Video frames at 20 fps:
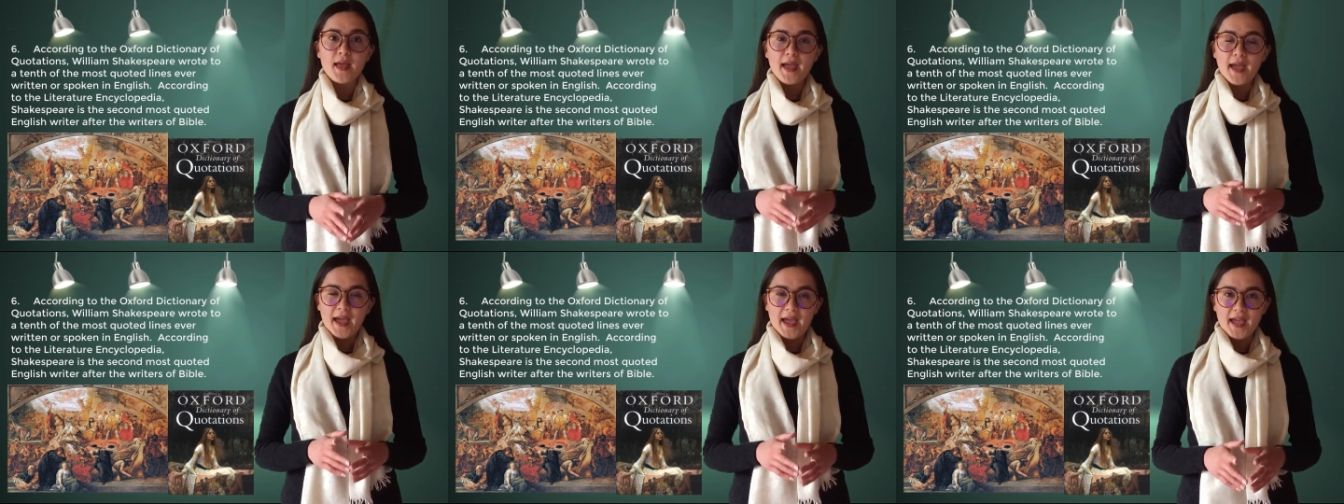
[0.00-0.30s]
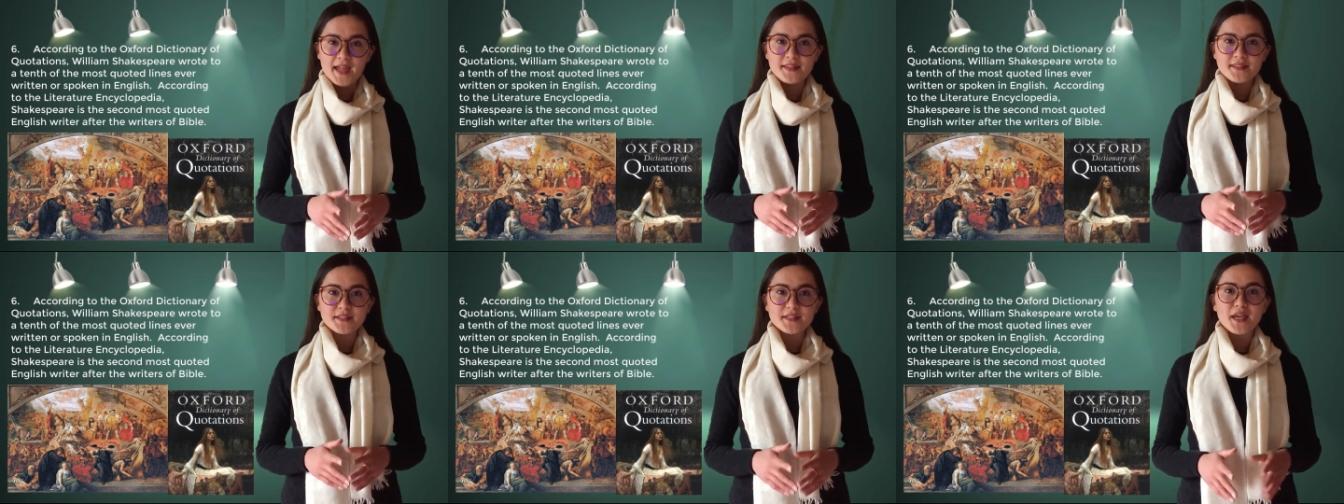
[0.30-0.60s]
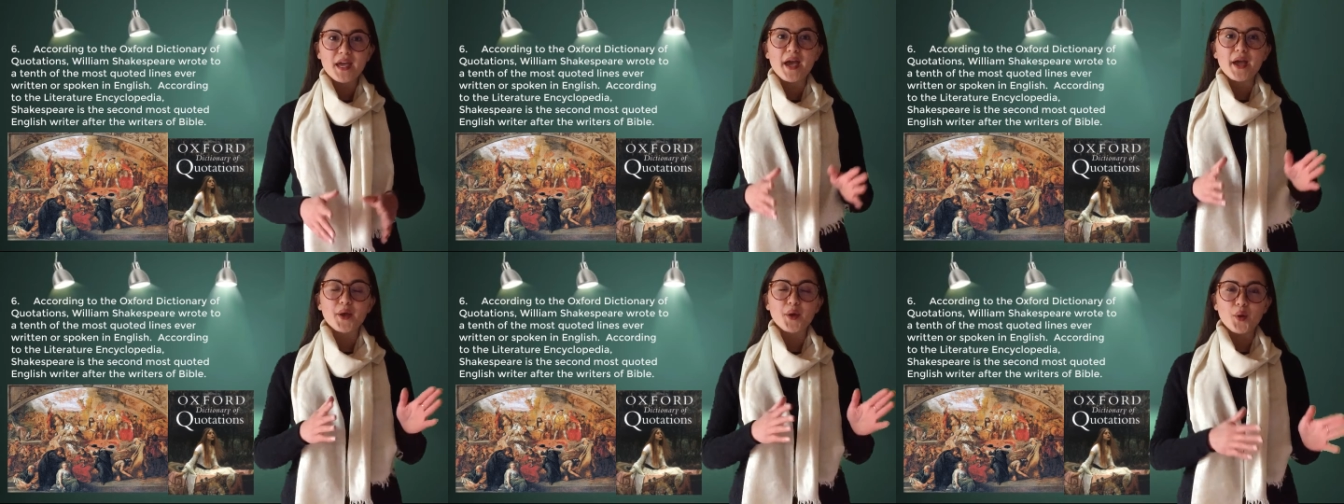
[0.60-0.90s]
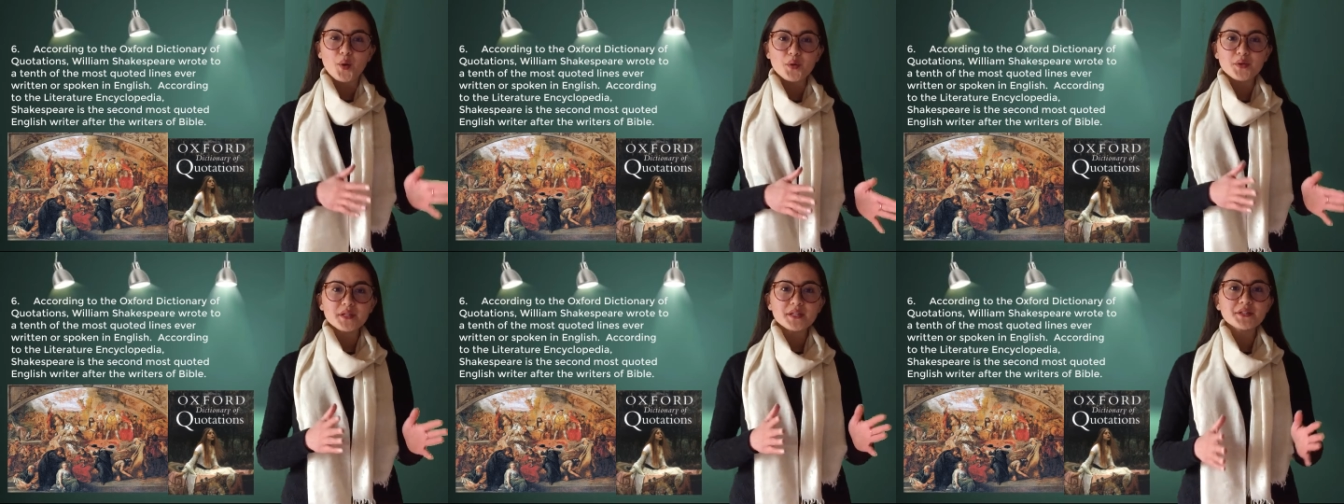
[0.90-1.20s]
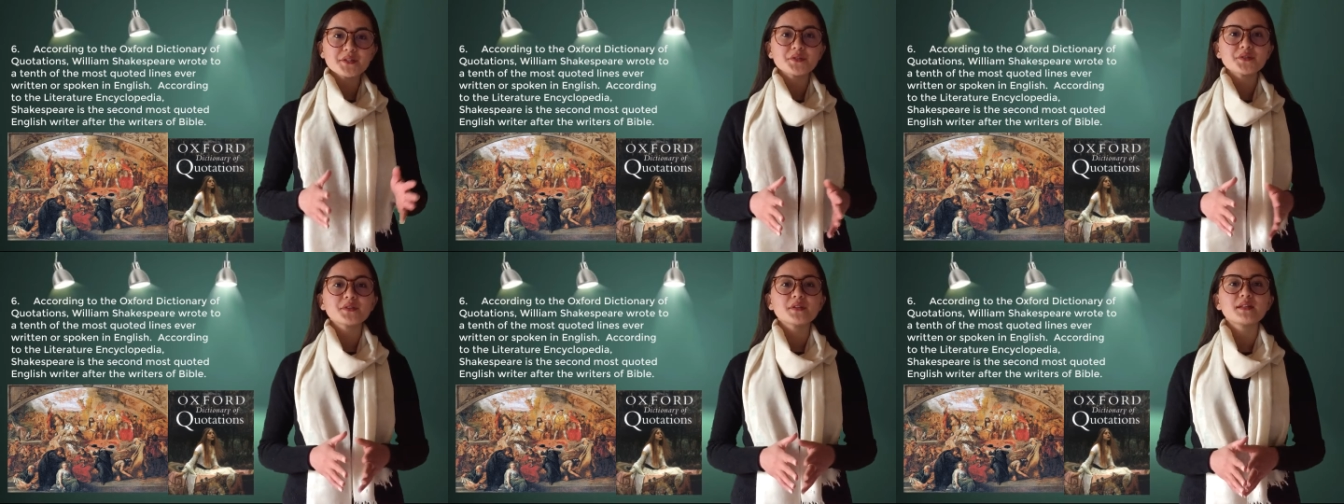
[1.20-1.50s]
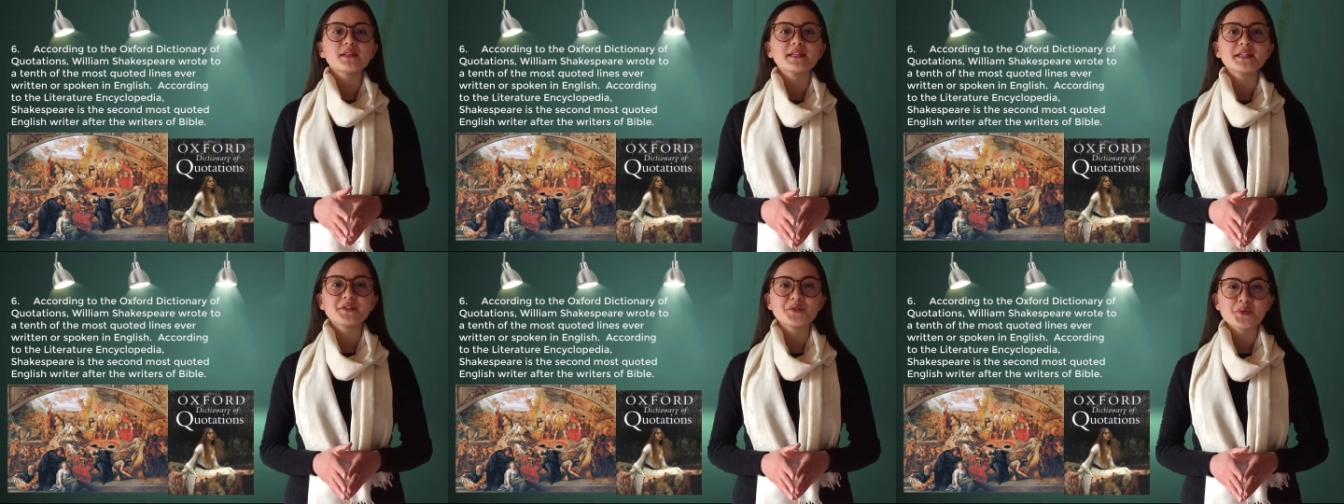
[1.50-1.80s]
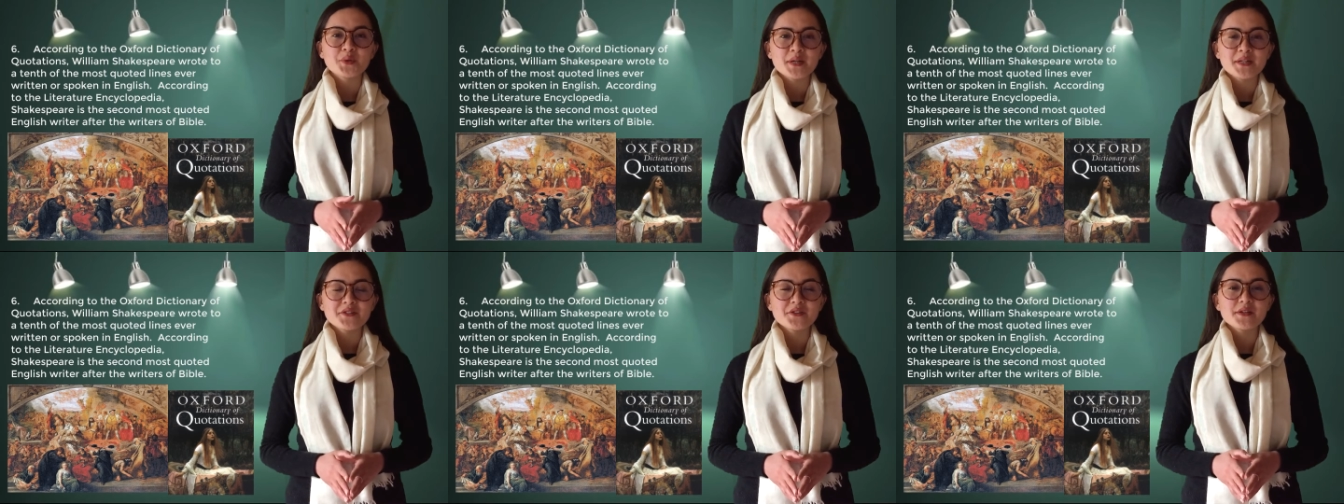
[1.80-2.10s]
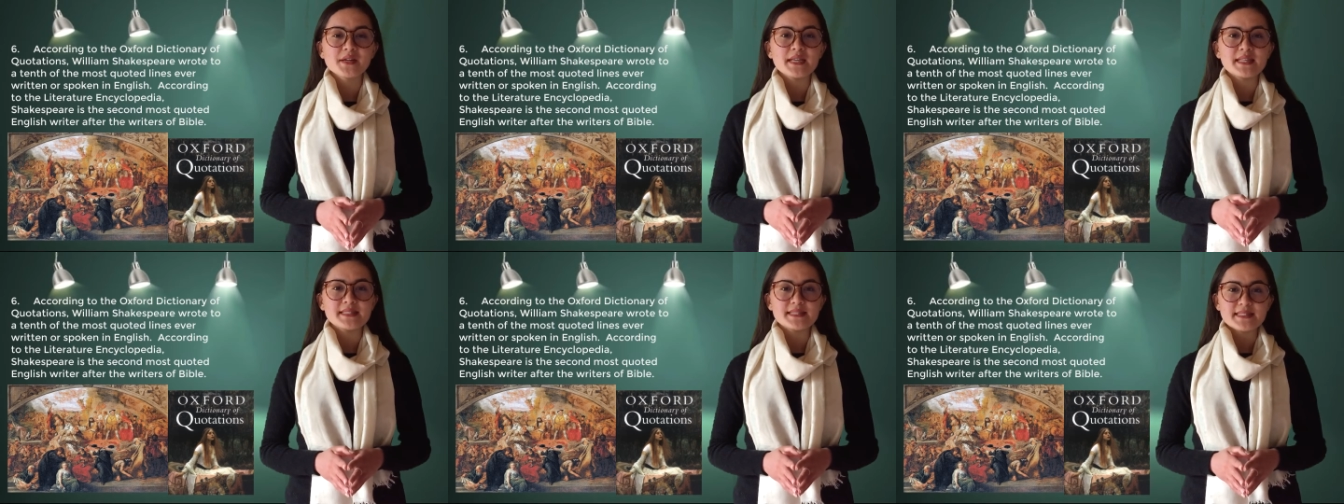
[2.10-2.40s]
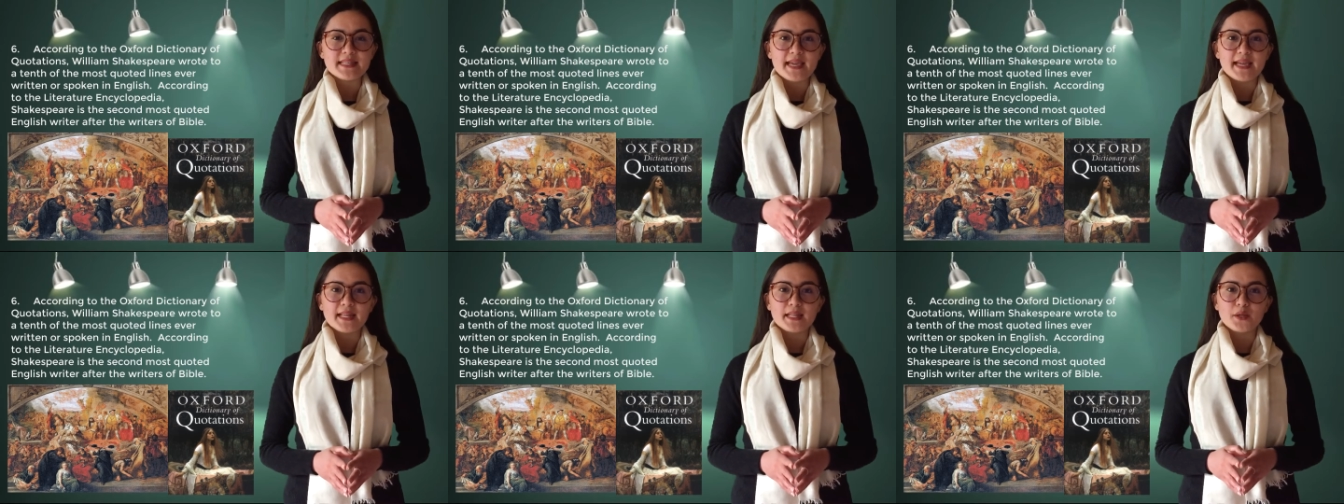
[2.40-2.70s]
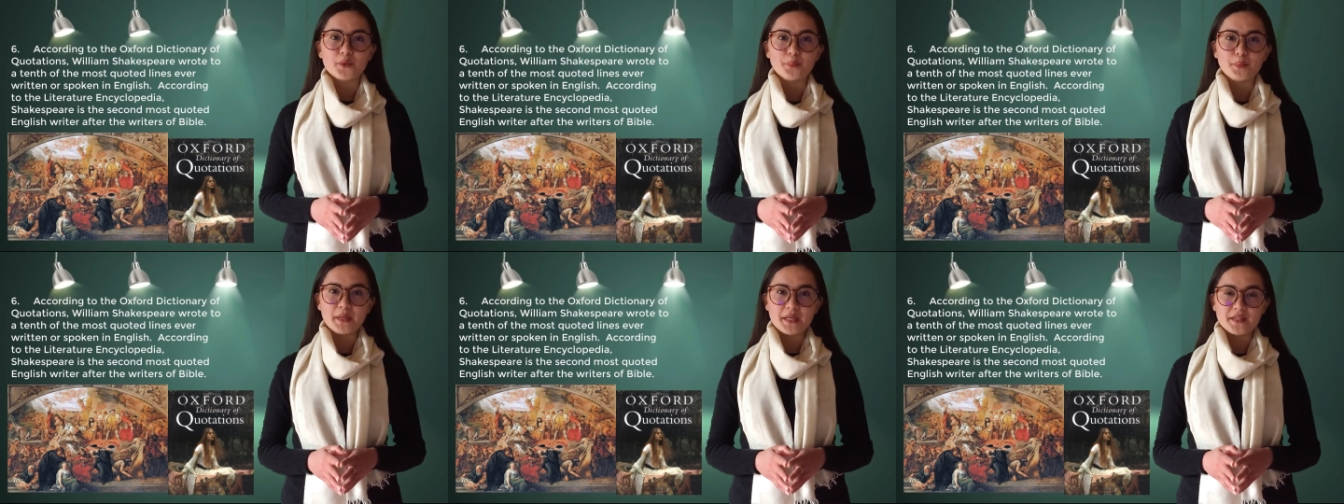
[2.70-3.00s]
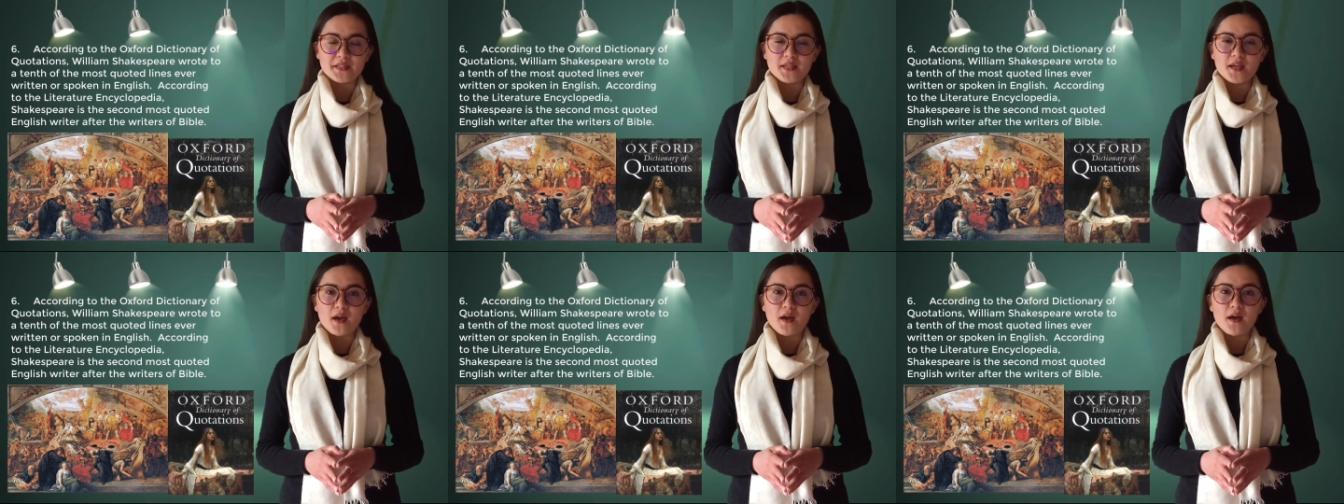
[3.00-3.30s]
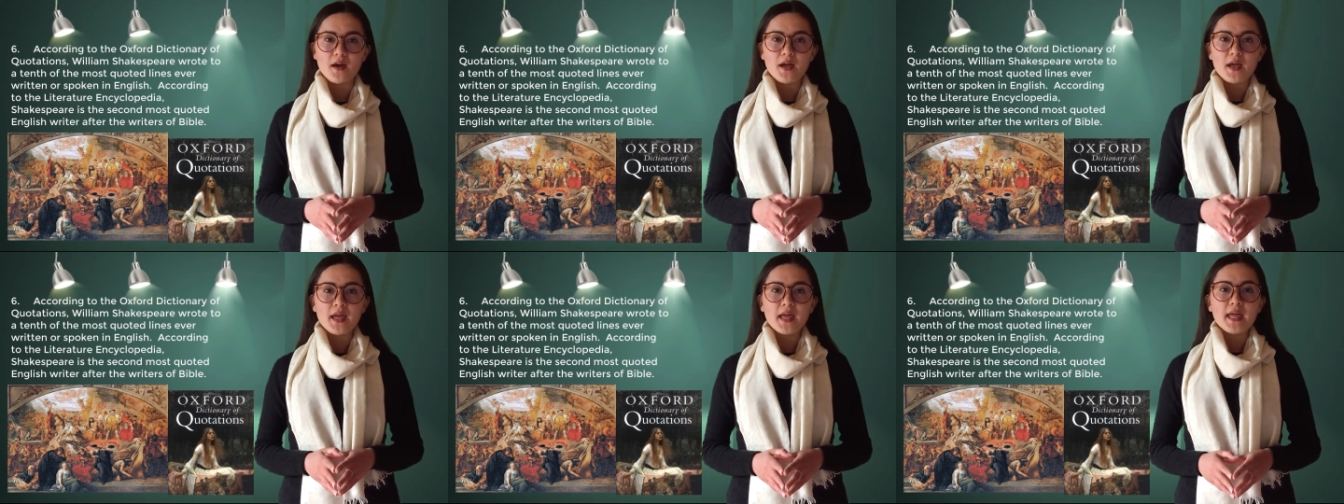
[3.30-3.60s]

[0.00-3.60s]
And according to the Literature Encyclopedia,